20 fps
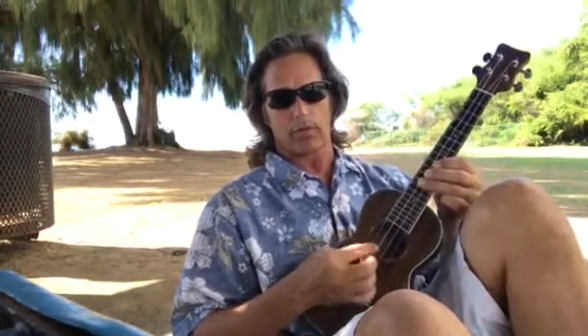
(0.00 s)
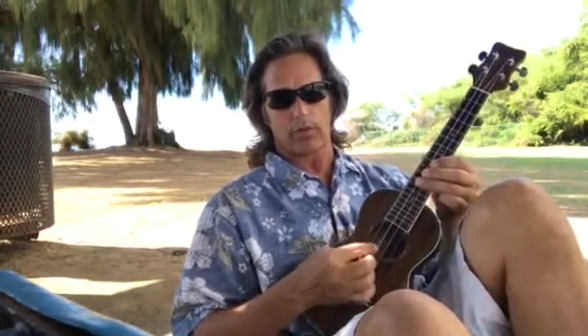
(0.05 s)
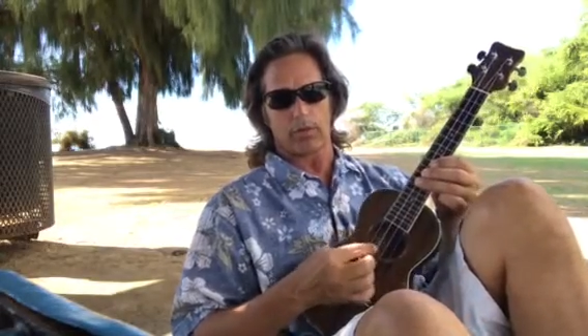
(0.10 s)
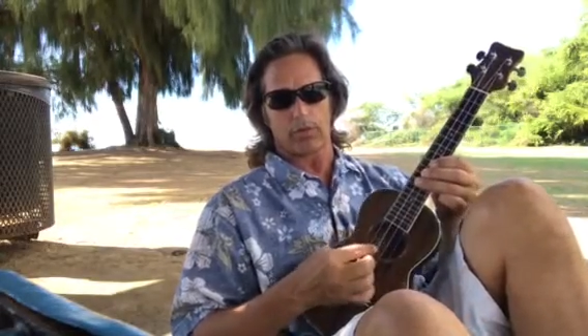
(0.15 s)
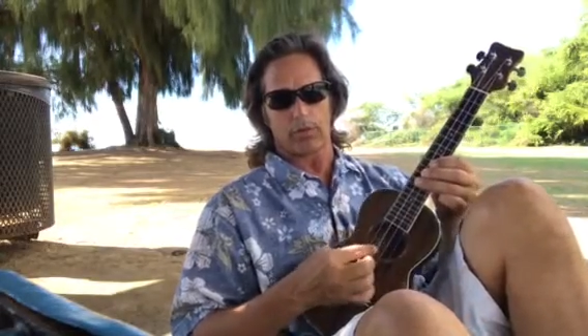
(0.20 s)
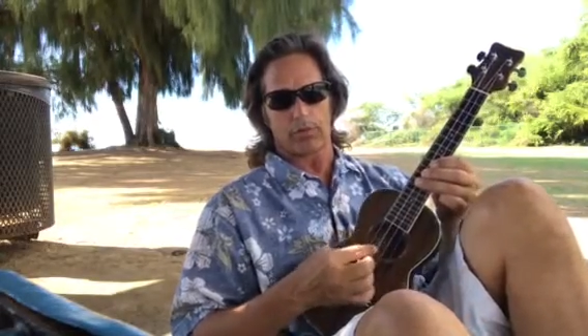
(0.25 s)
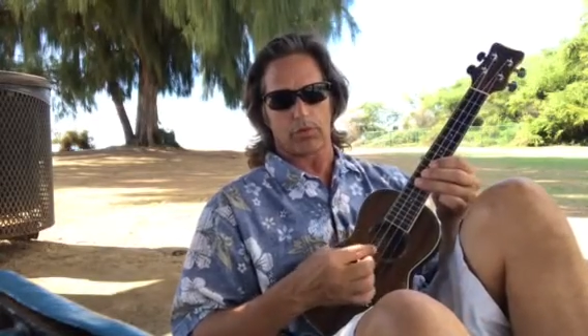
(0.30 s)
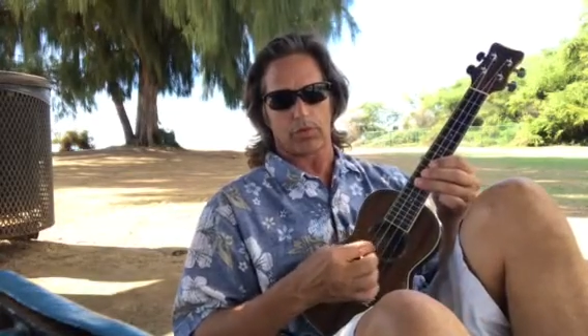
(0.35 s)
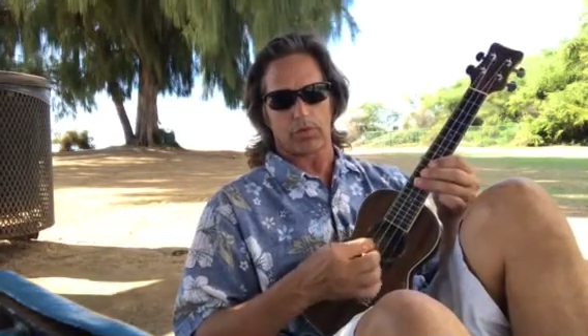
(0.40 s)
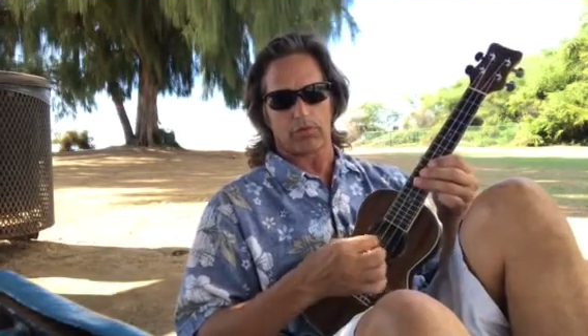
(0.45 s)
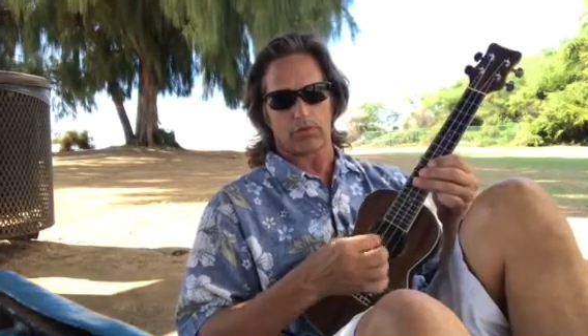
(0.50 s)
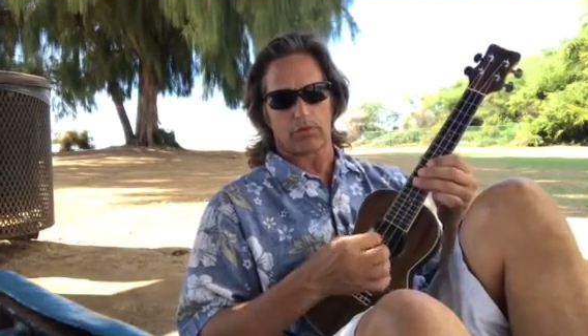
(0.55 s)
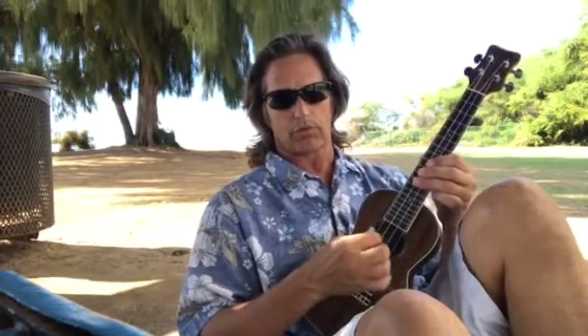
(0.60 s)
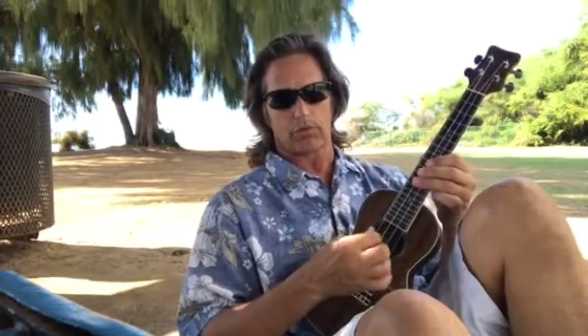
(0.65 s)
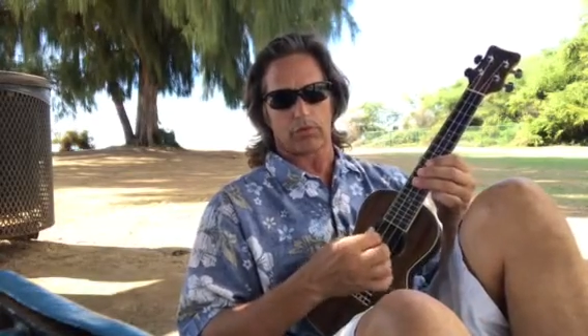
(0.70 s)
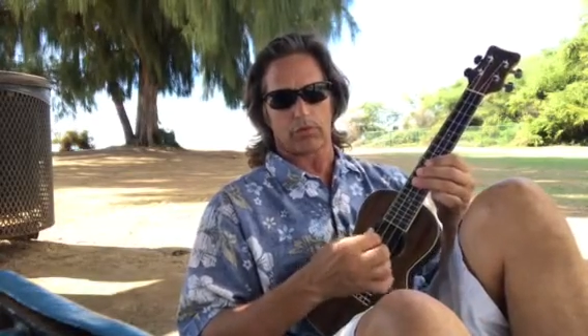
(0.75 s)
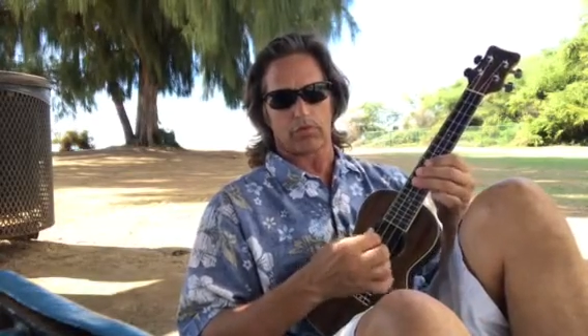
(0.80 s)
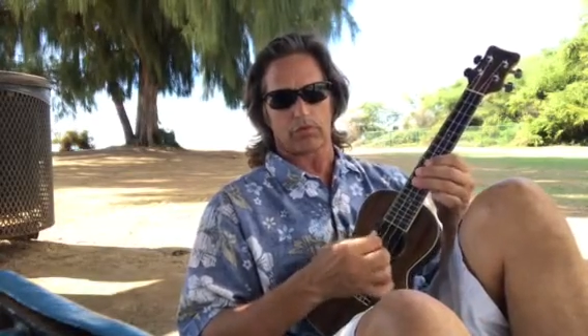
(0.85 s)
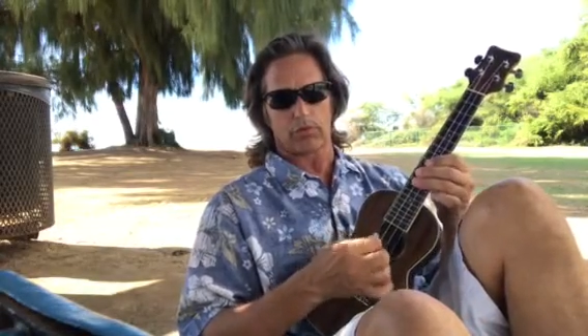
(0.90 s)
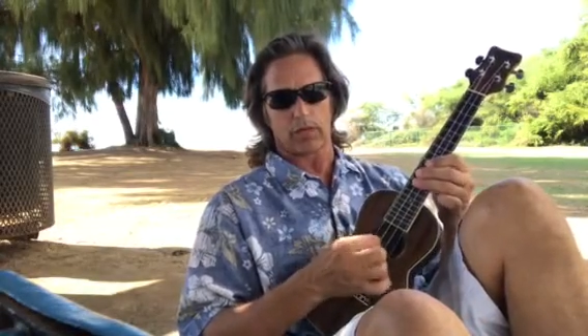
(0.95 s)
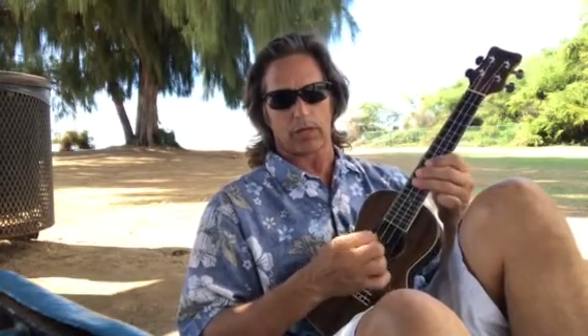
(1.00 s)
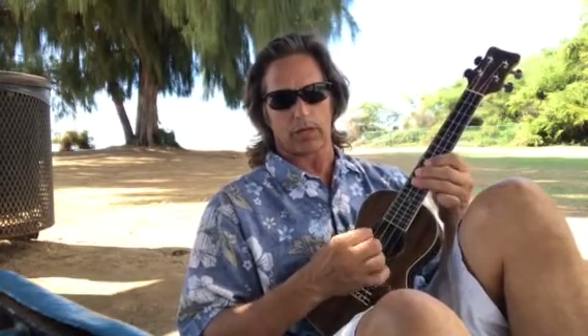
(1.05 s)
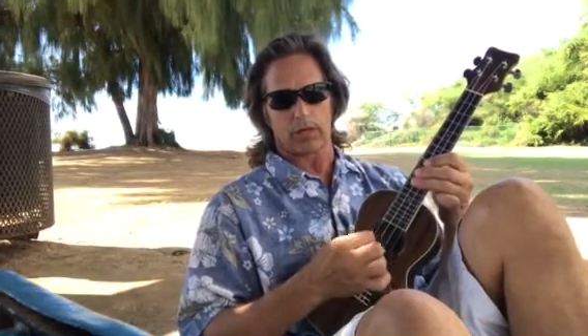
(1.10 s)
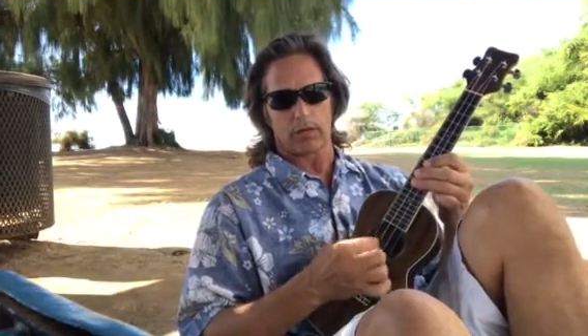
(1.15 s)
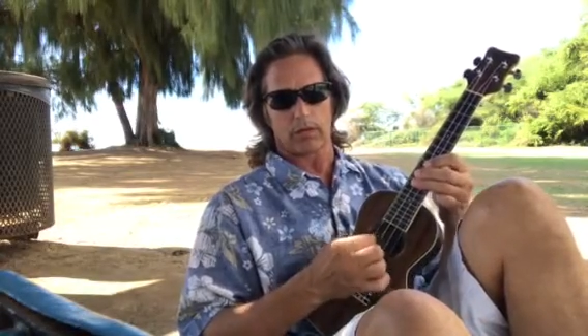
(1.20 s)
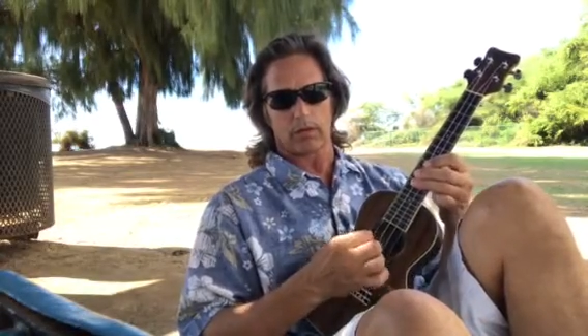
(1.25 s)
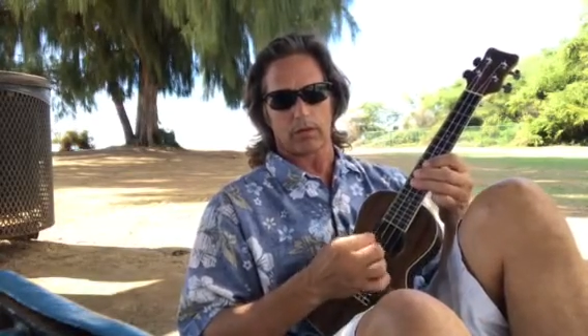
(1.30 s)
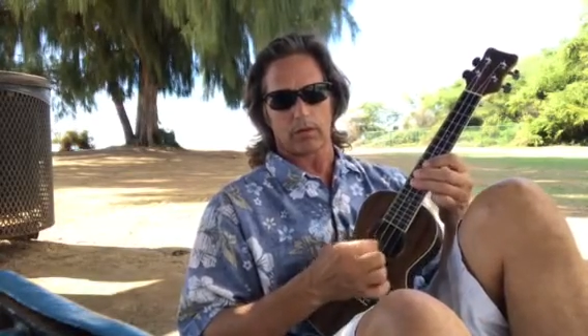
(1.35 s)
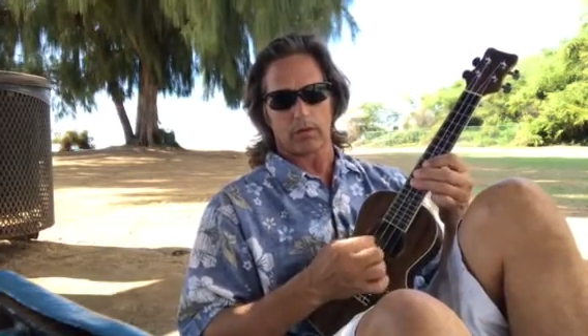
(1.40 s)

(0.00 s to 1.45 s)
on the 3rd string.